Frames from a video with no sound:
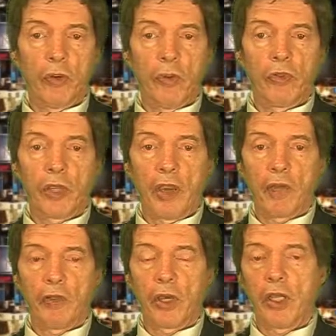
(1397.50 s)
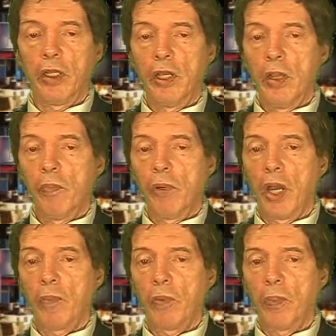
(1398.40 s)
no one's ever done it, but
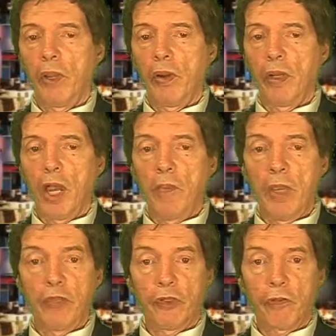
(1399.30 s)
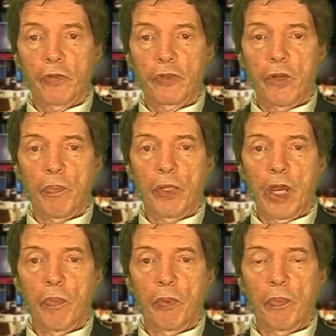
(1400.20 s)
I'm prepared. I may suffer some, but
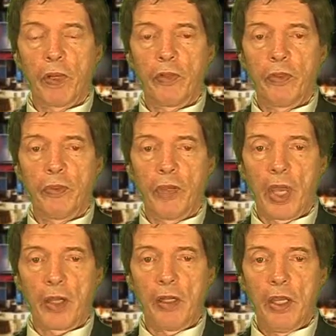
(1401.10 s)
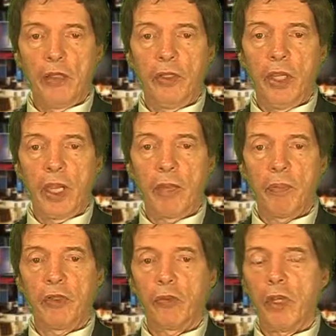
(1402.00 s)
I'm prepared to do that." Nied had
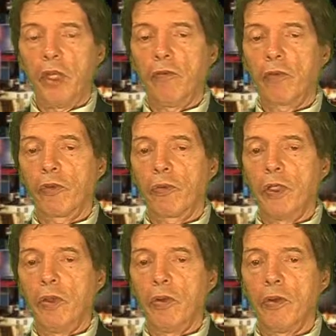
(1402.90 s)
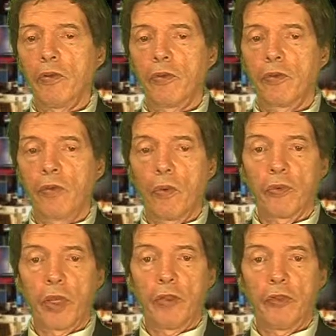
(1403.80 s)
been training for 3 years, Stoll
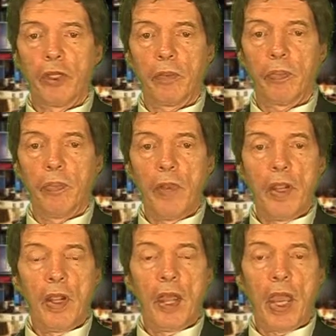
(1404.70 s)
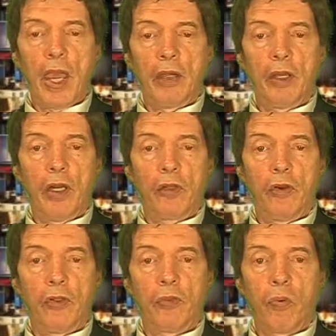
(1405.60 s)
said. She had had a
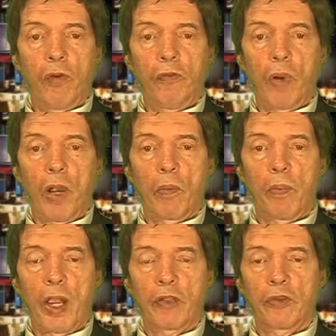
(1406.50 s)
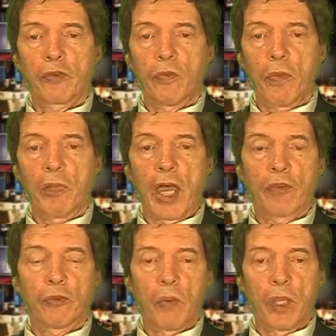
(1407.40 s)
good 24-hour practice swim
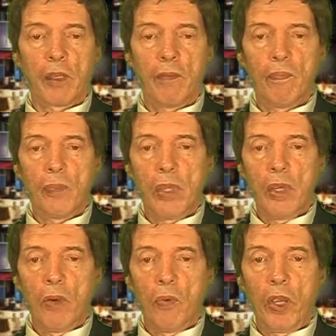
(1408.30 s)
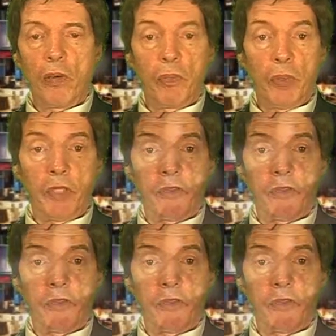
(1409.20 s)
last week. "We are in peak